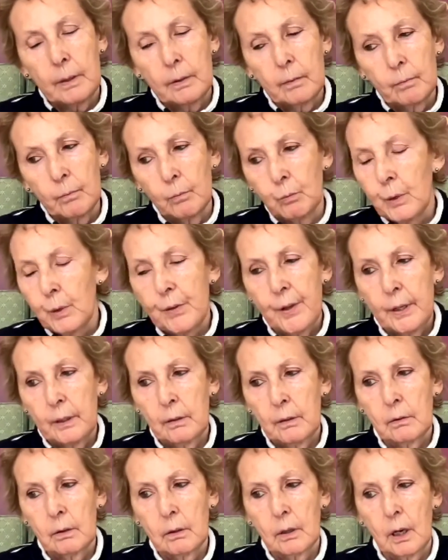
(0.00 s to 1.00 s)

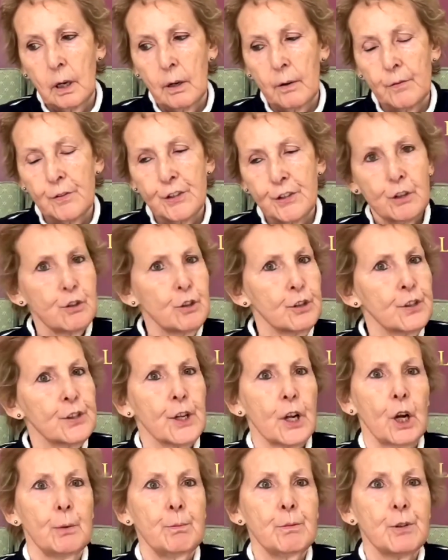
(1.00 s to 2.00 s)
within
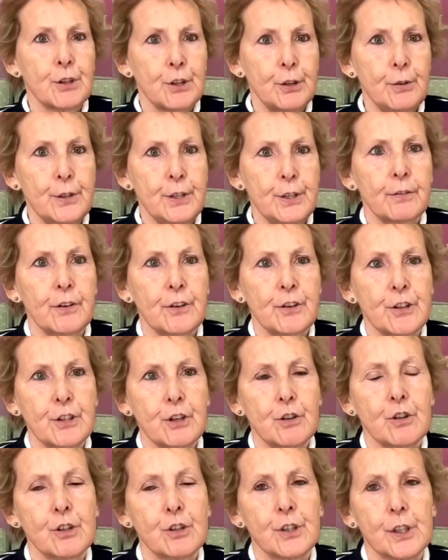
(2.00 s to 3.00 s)
children's homes, 2 different
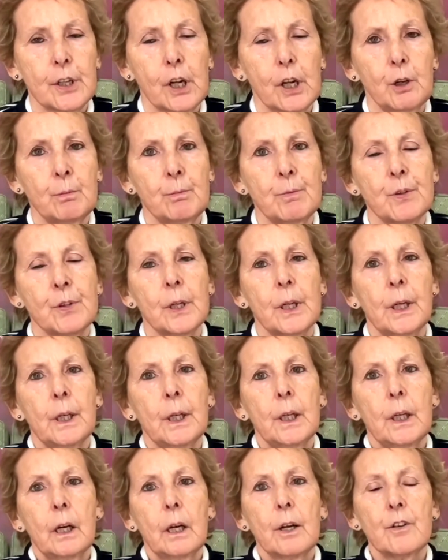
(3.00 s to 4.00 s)
children's homes,
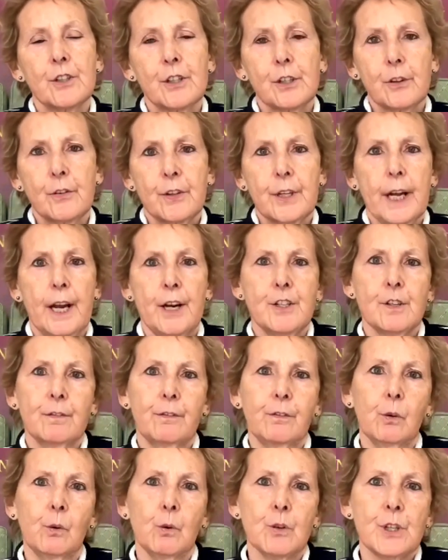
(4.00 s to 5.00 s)
until the age of
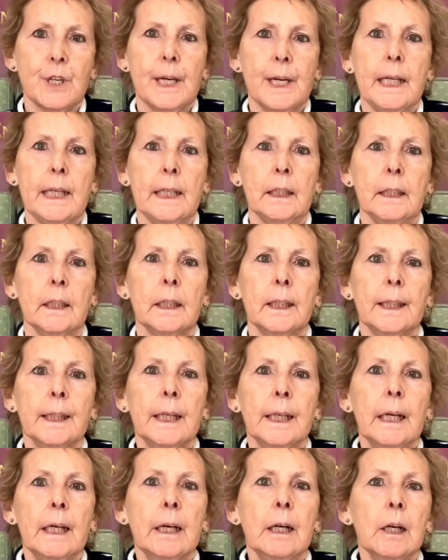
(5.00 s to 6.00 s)
14.
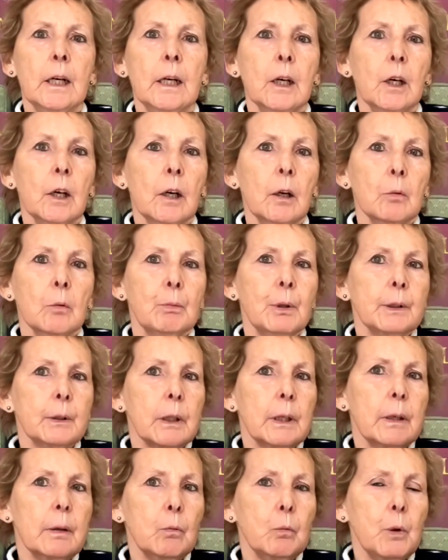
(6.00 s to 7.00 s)

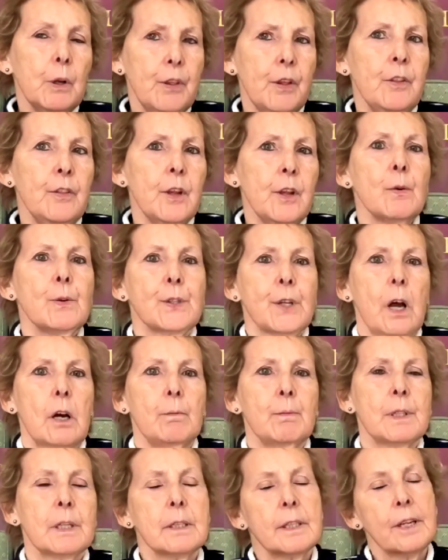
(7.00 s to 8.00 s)
But within those
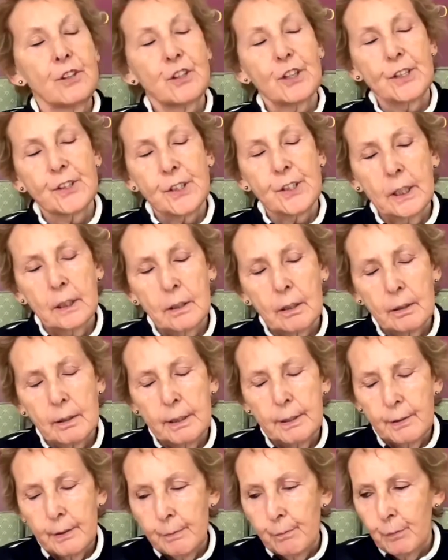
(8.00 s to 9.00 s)
homes, it's interesting
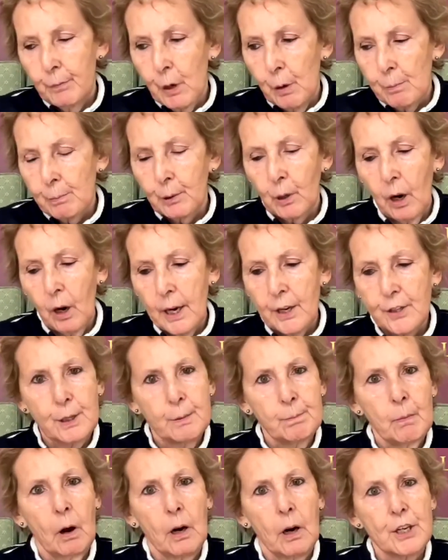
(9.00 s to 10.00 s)
that prior
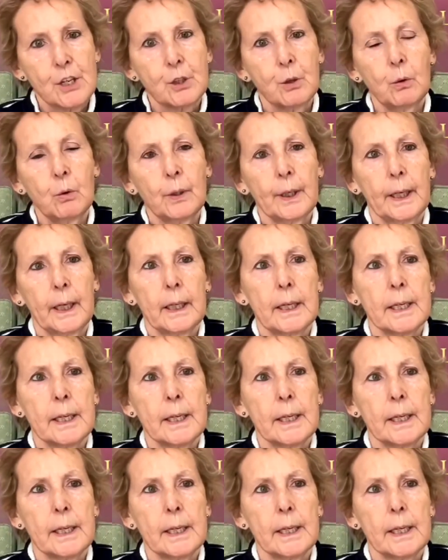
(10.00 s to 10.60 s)
to my talking,